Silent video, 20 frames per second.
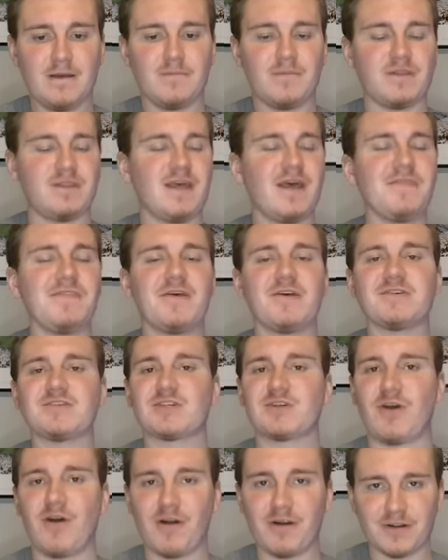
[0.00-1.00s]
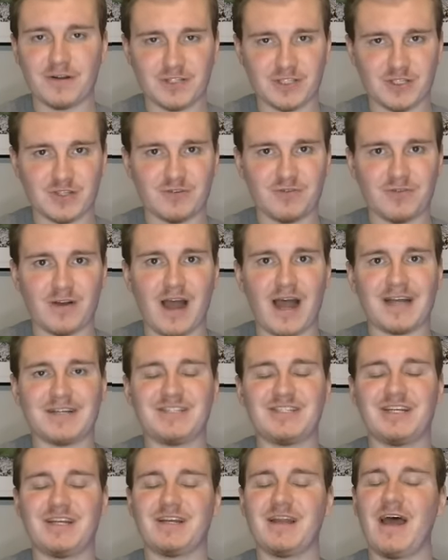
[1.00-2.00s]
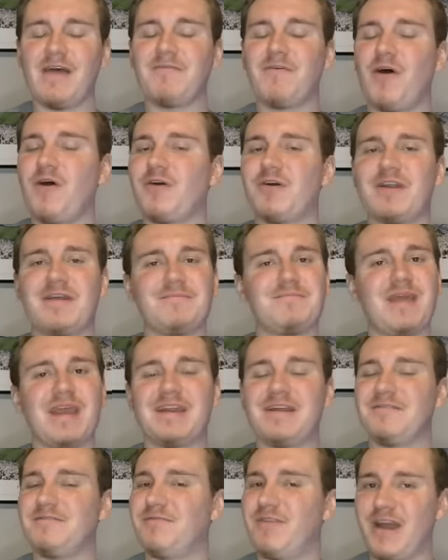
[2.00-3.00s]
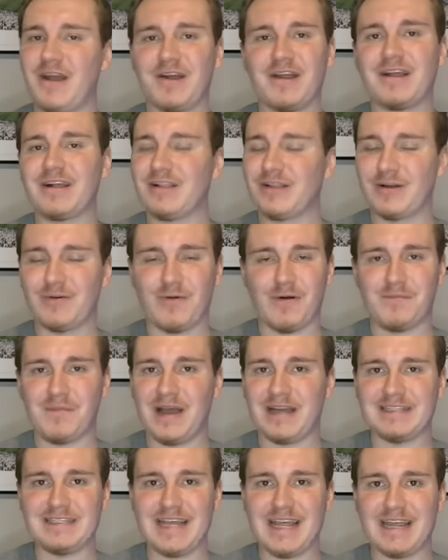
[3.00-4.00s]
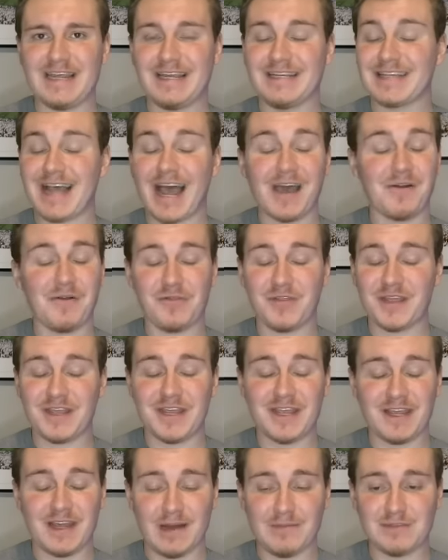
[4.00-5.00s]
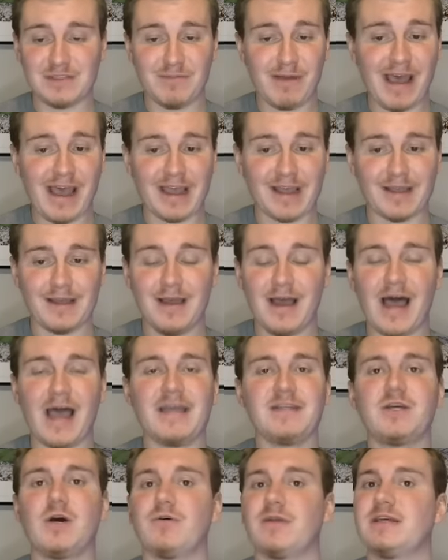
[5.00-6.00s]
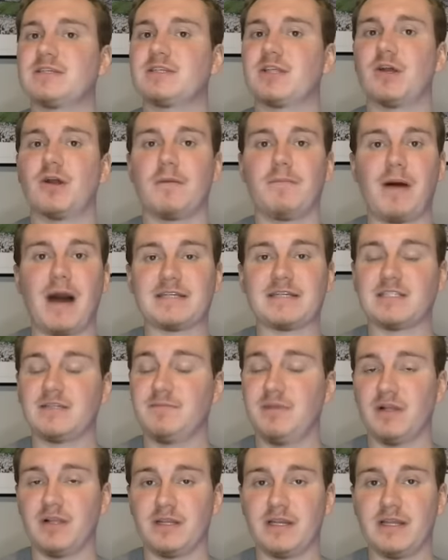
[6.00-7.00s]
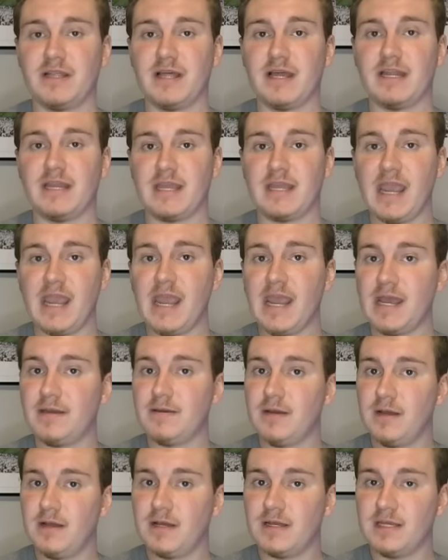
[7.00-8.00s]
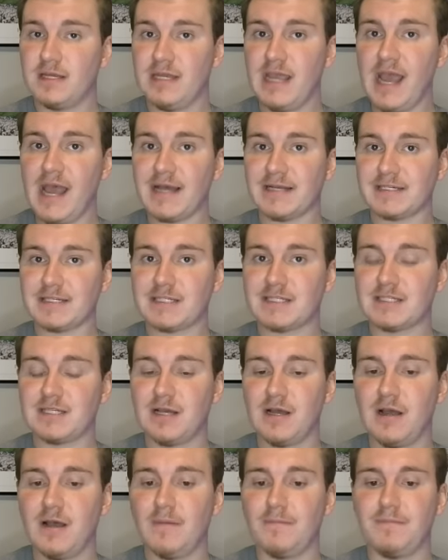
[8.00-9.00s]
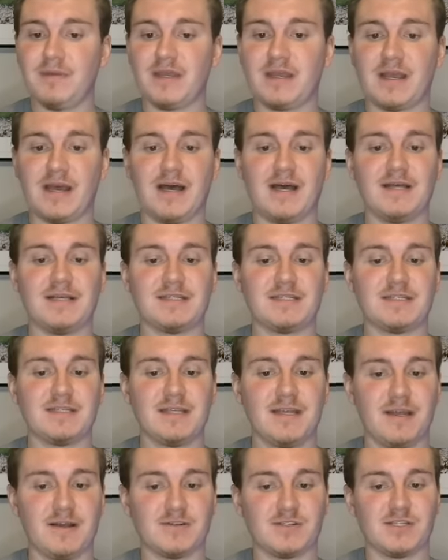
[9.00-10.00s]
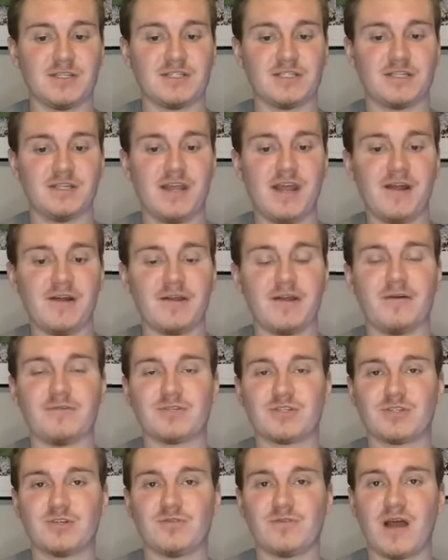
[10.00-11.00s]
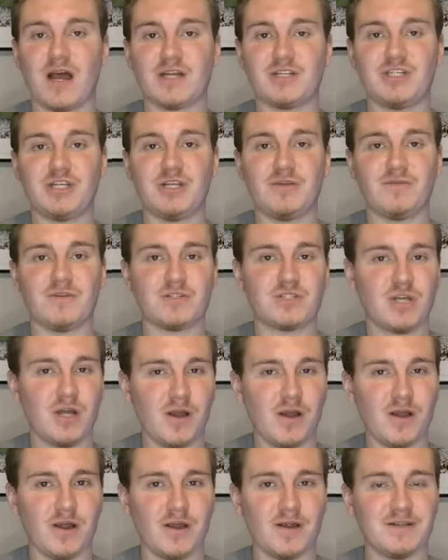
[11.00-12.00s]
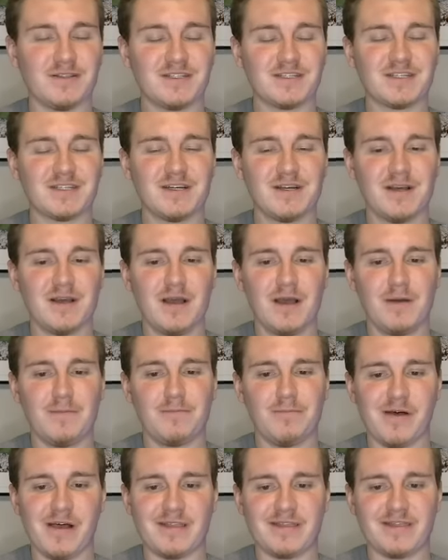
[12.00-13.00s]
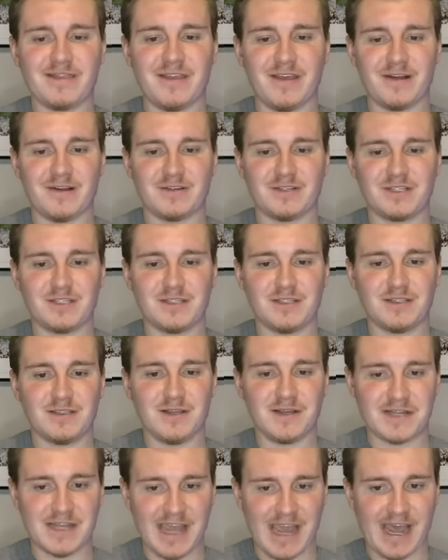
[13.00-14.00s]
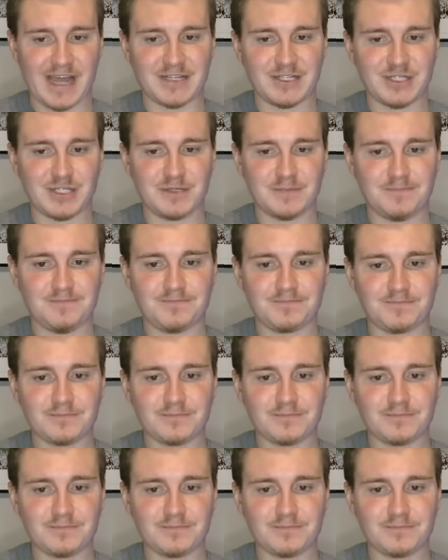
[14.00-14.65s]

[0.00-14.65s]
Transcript: But then there's Carter Starocci, and I've already made it very clear what my take is. I don't think he comes back. I don't. Is there a possibility that he can? Yes, because here's the scenario. Starocci returns, but there's a catch.